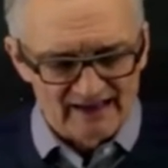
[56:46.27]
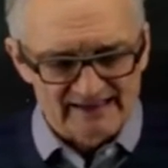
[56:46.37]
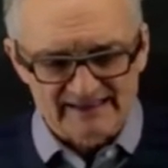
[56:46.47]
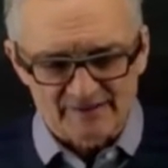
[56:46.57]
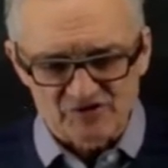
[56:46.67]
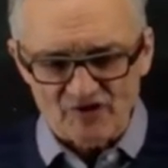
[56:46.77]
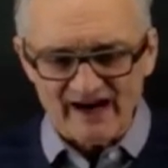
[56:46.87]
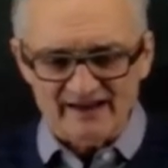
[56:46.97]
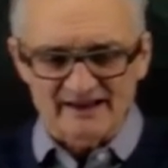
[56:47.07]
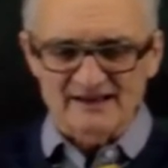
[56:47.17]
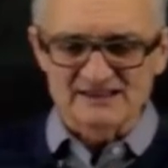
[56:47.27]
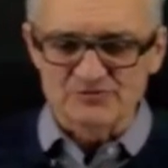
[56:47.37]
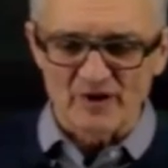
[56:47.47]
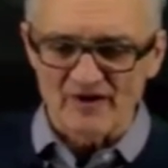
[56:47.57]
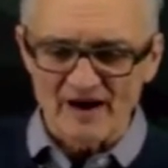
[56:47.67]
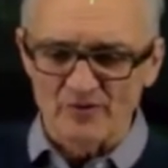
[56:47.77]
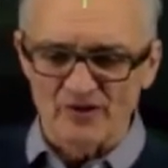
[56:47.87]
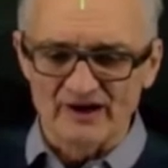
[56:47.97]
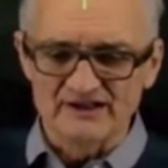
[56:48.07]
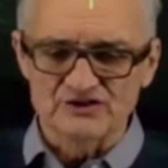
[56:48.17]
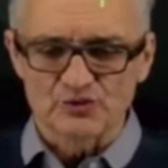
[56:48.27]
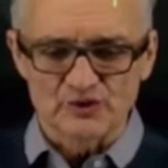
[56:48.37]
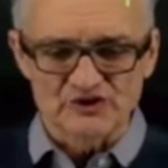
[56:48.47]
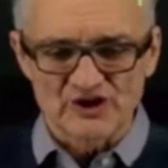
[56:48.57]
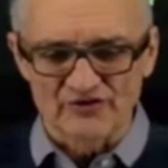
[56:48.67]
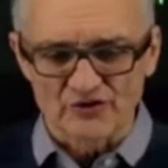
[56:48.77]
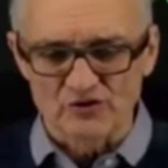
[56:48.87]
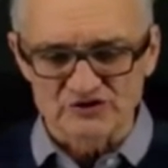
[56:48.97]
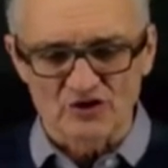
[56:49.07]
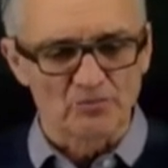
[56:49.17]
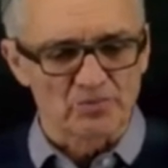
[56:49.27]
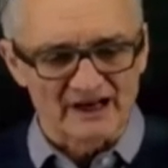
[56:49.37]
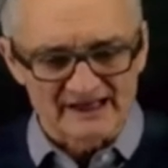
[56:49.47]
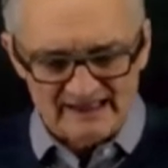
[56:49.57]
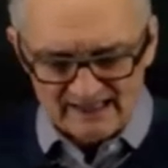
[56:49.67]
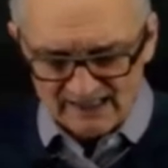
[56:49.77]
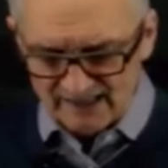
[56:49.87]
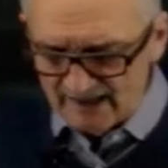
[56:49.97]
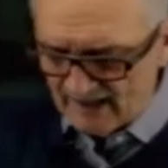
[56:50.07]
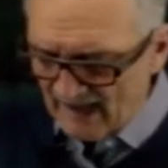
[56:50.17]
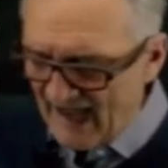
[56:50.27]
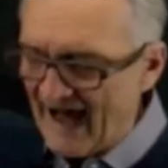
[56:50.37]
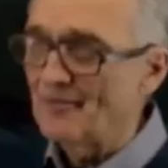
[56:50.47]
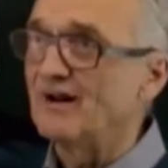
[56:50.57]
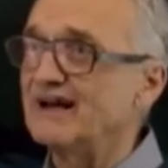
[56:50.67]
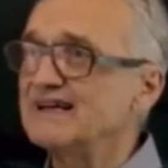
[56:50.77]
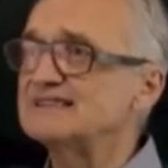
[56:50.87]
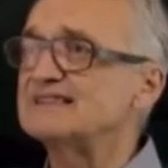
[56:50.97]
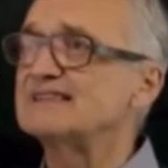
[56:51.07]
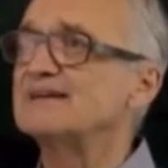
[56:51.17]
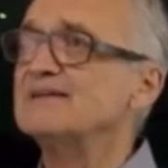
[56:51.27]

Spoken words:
subtracting these parabolas, which are, of course, completely harmless.